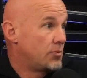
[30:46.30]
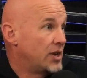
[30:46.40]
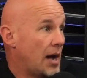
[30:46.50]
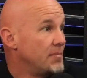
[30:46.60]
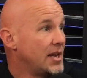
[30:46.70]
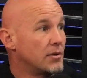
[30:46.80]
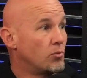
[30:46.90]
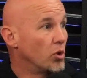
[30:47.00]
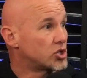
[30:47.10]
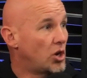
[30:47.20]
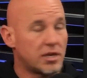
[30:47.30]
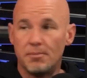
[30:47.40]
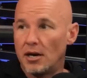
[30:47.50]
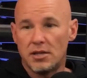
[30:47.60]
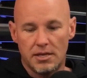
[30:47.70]
personal when I meet, lives. we're yeah.
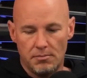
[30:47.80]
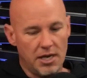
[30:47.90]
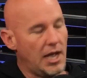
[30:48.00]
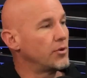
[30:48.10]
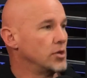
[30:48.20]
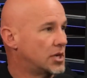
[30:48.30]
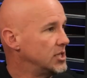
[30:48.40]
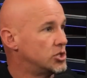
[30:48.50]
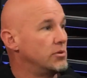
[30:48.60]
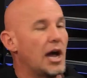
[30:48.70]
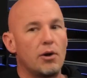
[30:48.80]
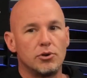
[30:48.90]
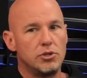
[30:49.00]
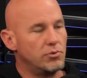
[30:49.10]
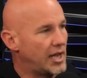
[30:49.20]
talking about like, man, how are your kids doing? How
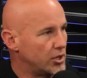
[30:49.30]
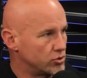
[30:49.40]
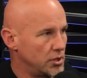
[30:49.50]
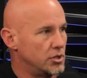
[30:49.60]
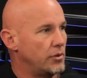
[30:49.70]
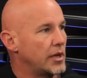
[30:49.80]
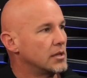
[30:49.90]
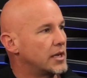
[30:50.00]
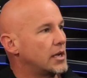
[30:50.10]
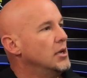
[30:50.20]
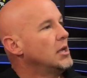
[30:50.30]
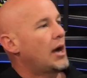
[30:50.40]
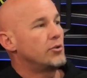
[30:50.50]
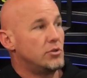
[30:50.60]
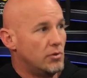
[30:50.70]
are you and Andrea doing? Like,
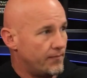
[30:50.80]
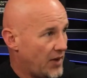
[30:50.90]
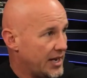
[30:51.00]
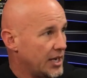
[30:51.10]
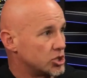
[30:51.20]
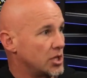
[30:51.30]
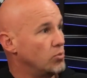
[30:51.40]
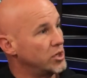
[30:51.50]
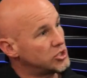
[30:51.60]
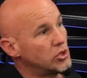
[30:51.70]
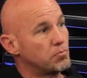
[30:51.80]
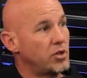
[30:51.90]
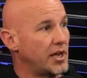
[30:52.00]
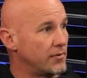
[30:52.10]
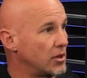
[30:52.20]
how are you doing financially? What is your
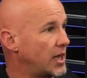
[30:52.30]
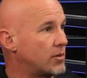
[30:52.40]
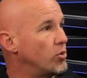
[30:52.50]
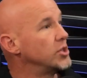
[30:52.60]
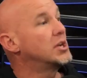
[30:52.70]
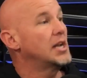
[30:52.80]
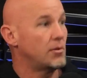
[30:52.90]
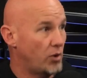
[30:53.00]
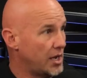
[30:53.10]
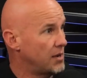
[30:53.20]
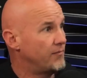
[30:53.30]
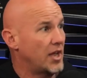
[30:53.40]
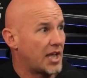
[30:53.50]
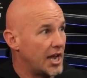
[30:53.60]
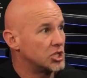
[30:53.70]
plan? Like, when are you getting on way of
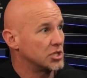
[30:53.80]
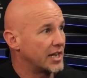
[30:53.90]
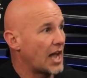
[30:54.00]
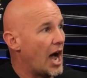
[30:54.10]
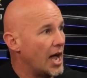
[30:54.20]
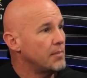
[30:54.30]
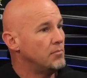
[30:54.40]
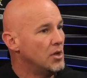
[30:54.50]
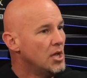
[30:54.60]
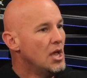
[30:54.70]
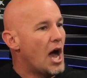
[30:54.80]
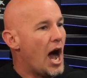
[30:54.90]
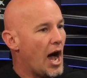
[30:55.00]
vacation? Like, I'm, mm,